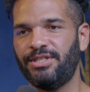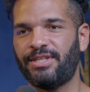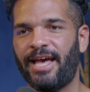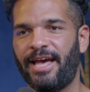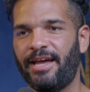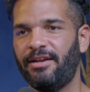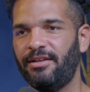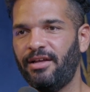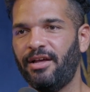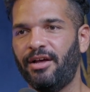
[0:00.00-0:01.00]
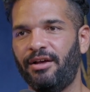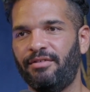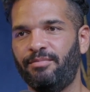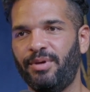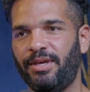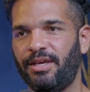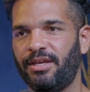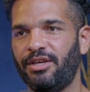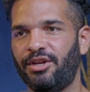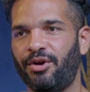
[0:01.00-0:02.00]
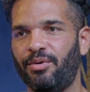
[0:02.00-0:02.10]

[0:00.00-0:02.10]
he's had of being,